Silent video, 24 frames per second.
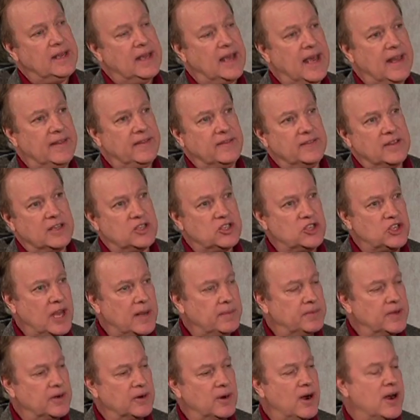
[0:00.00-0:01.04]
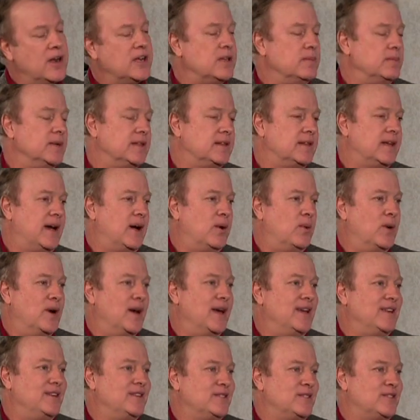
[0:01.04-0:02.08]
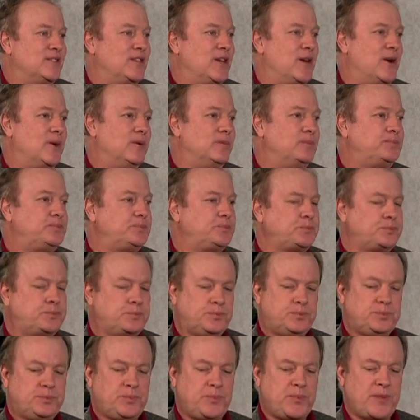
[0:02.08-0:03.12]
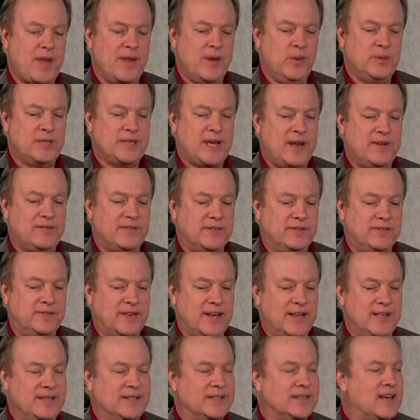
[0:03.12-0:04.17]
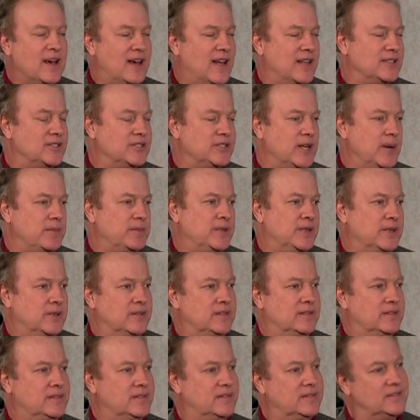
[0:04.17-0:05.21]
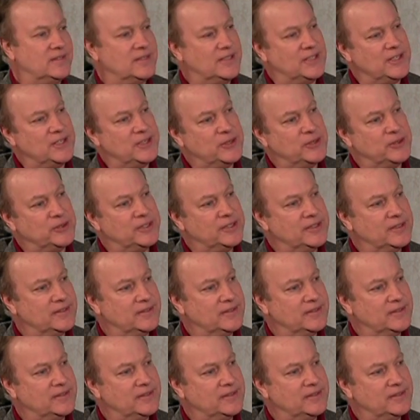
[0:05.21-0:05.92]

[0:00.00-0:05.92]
And then they shape their argument that way. So it was kind of a fun concept to use.